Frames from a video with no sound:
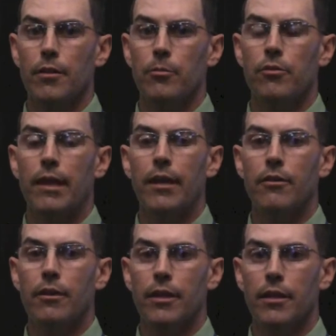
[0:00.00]
comes
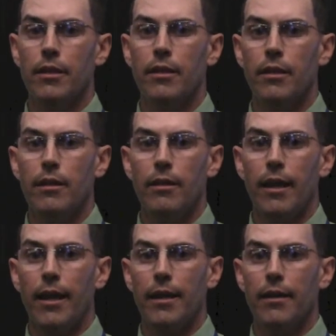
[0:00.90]
standard in it.
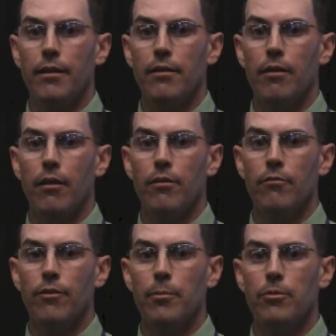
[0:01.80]
And on the
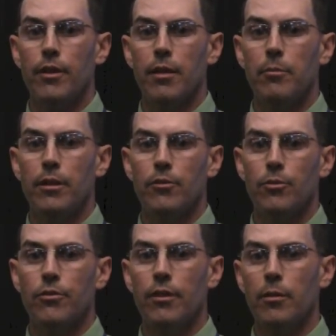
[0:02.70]
flip side, because we're
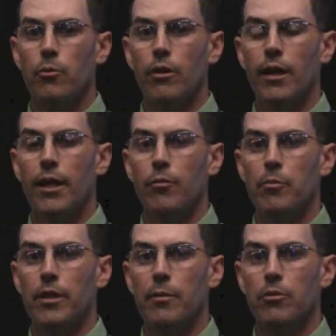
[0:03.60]
selling more iron, we've
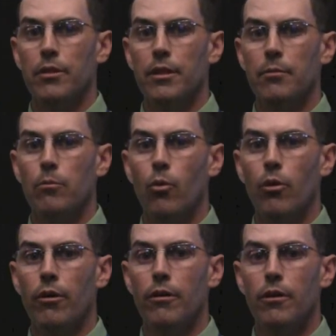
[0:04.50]
been able to get
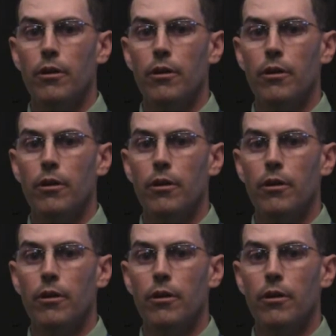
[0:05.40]
more